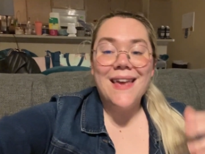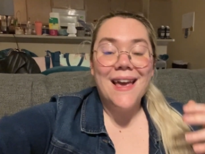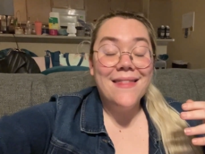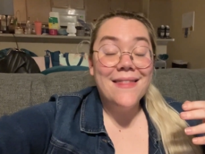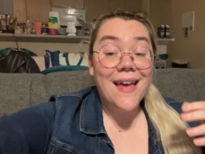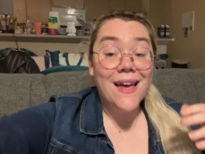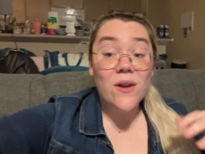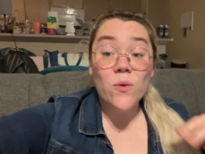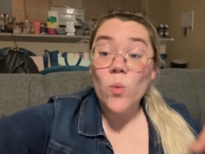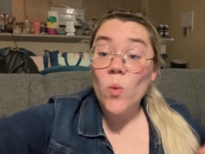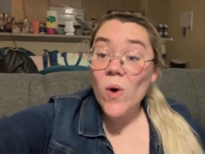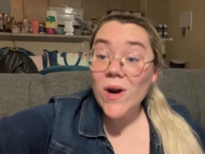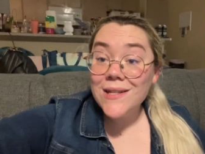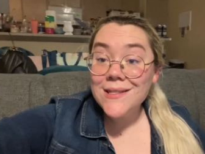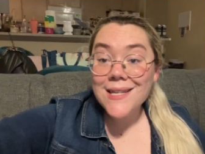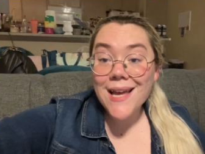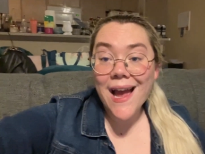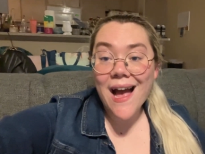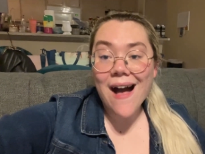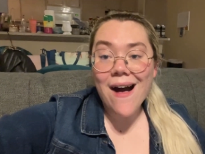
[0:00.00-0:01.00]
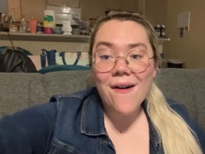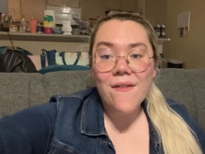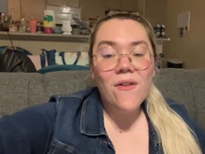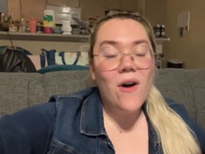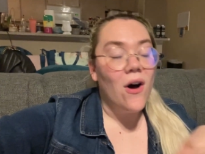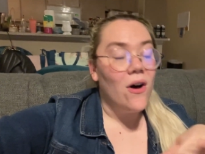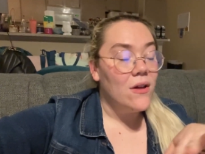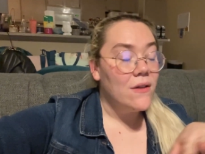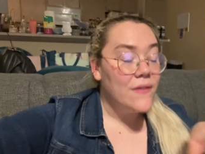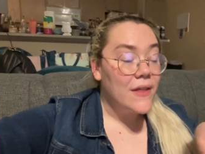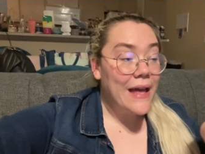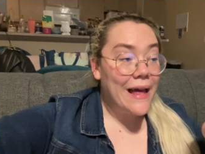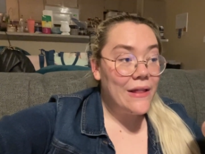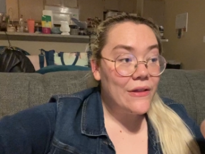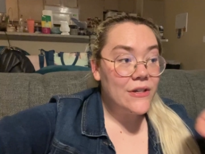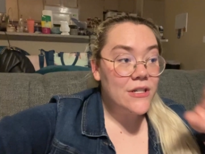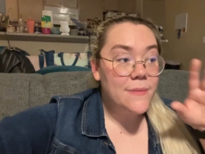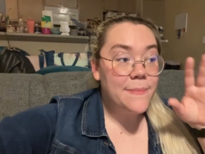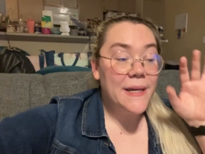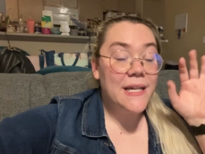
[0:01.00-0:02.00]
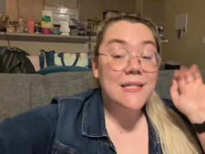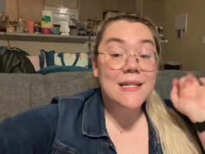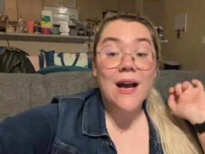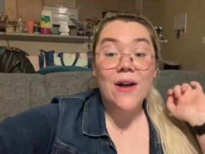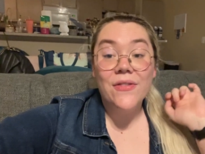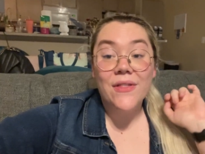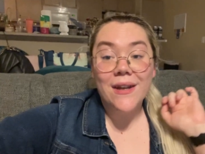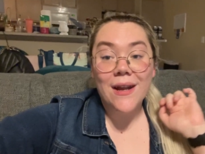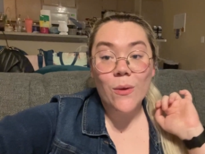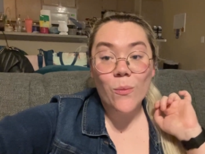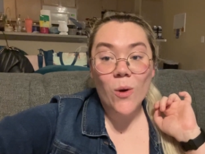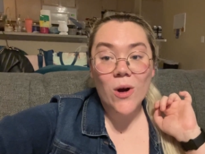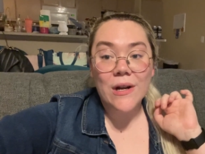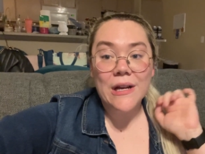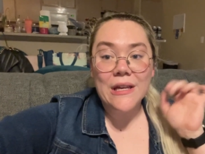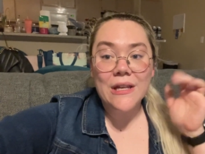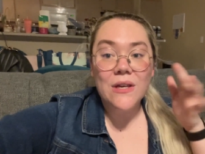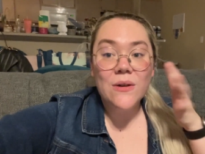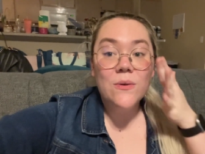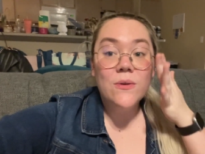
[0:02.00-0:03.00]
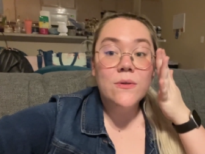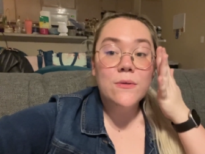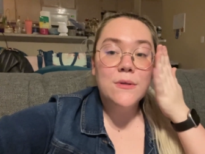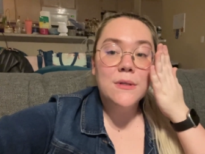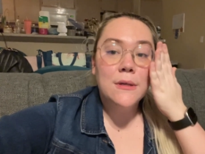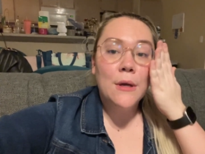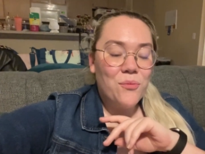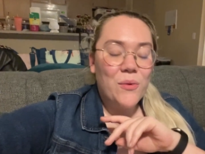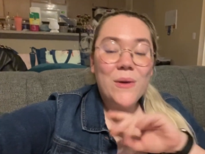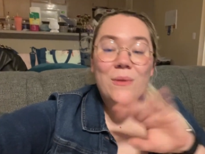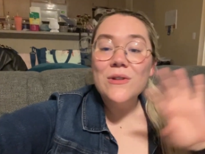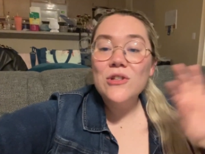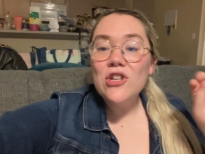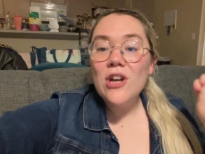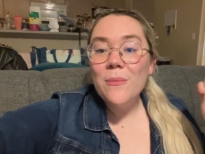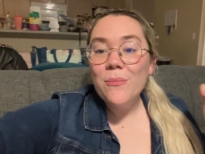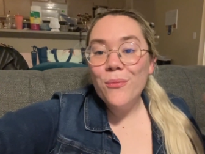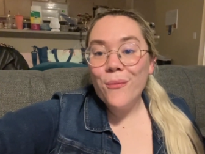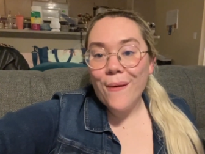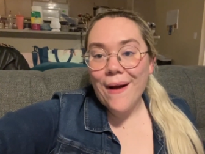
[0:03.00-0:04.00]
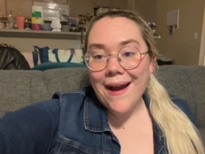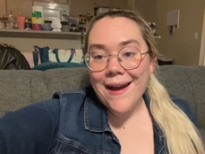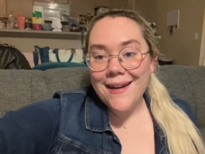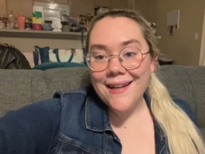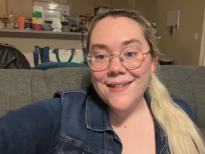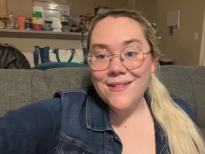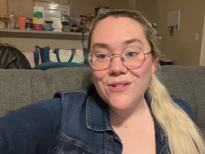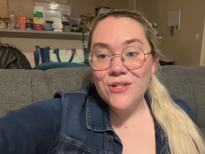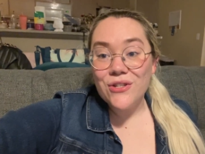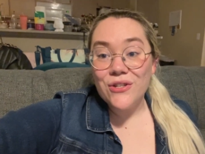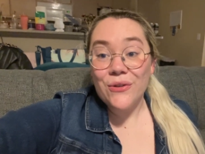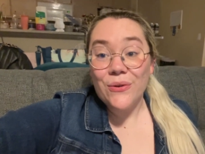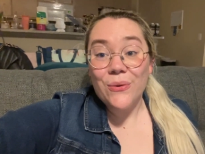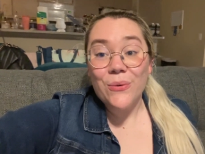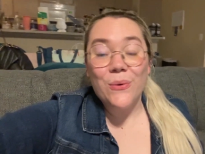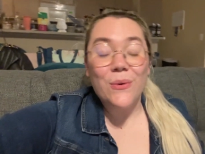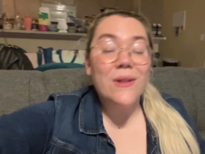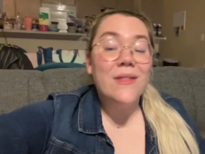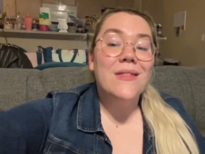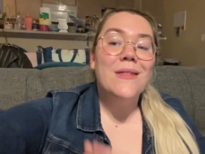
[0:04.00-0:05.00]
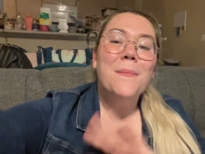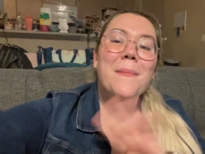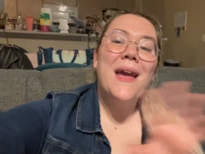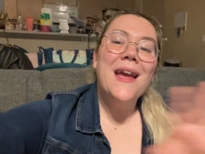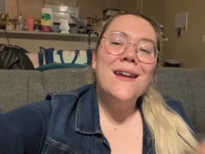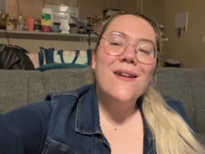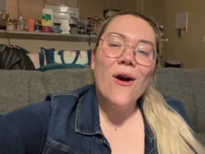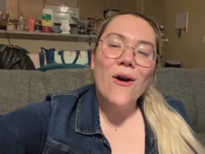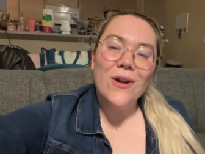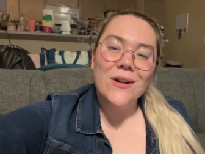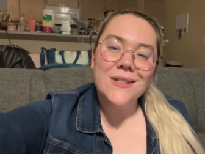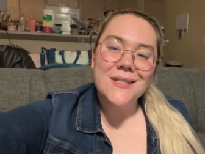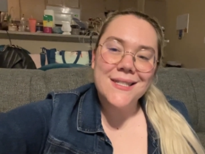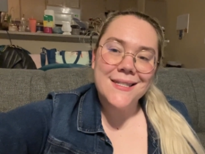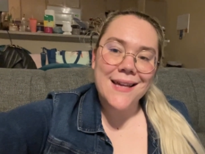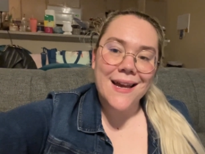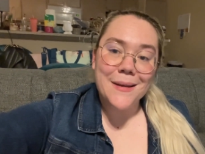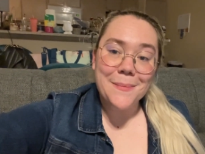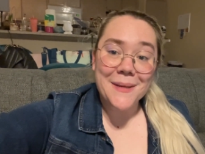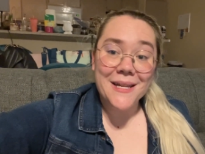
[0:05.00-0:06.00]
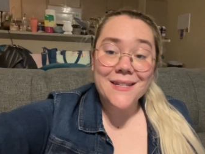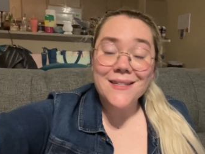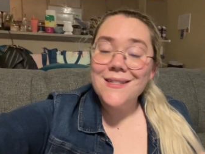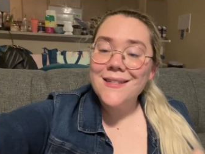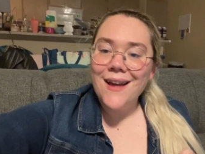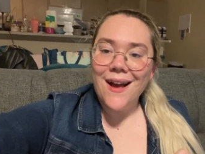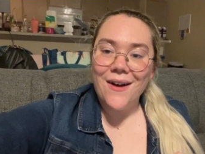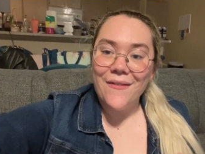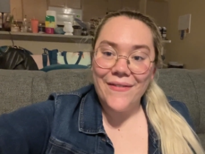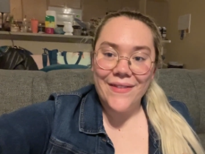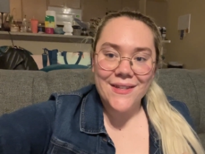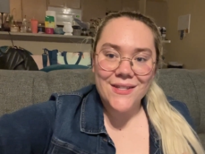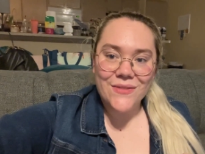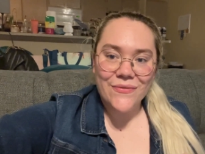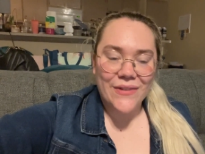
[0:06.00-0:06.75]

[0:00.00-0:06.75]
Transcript: And then once I have all the colors picked out that I wanna use, we will jump right into the main art segment of this